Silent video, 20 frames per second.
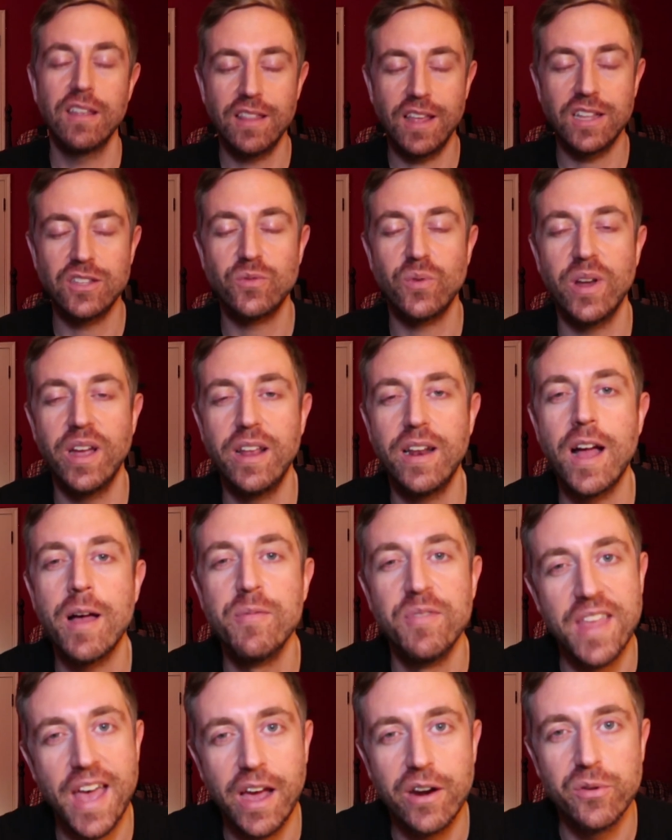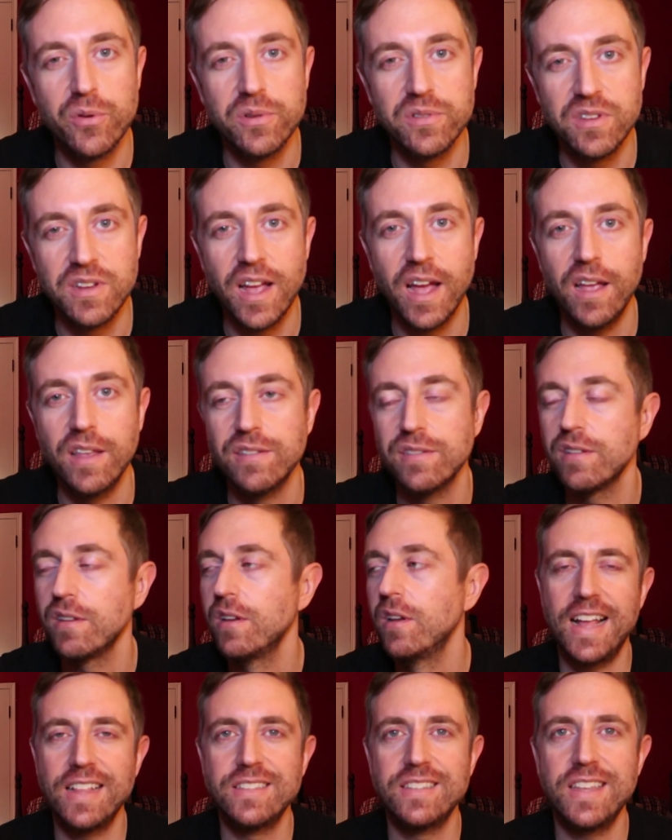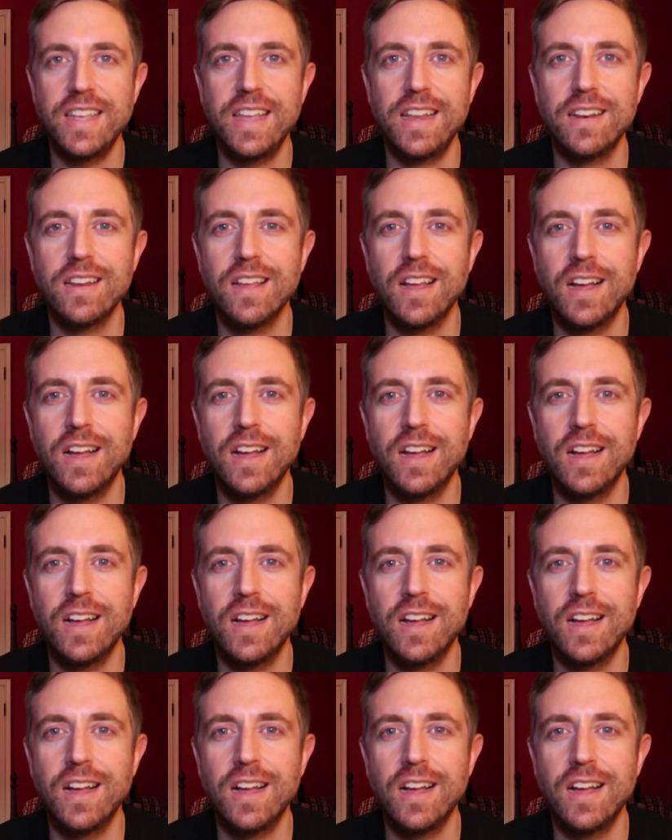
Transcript: That's right, I'm that old, you guys. That's it.